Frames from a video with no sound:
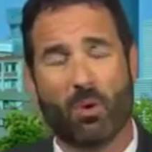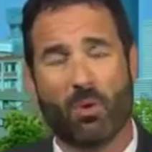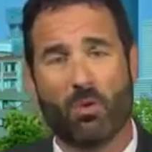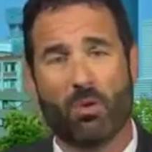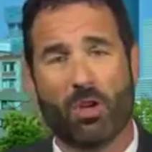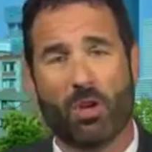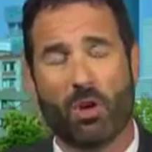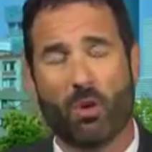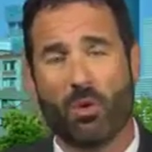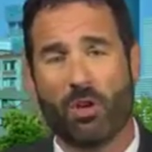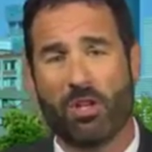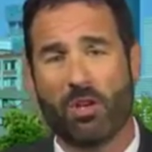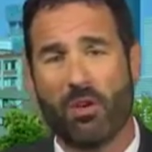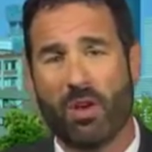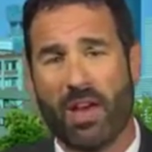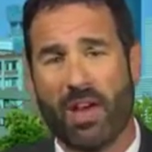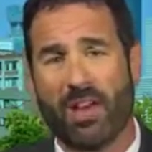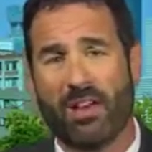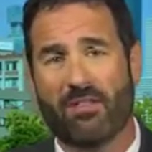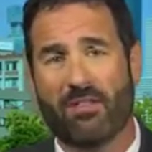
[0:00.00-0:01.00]
when you
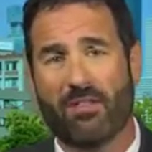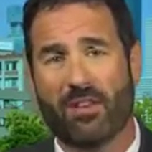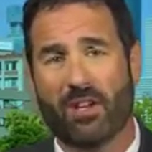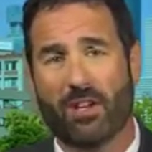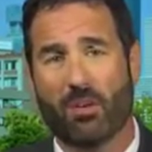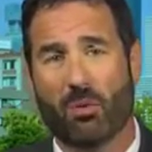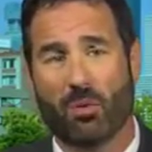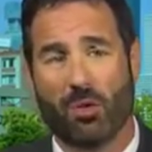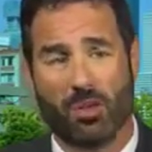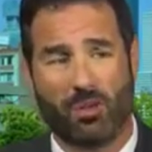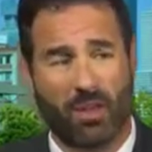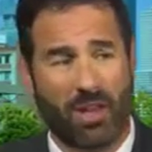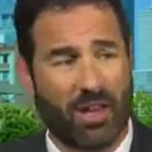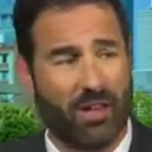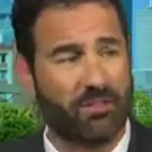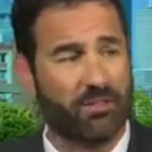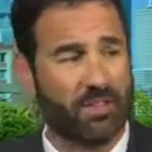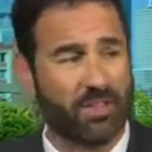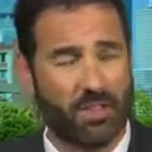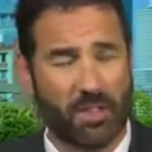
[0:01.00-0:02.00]

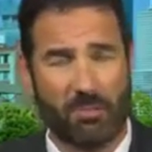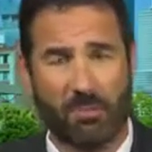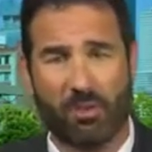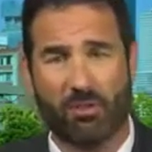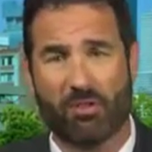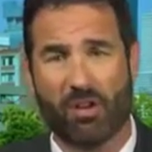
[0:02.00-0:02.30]
have sleepy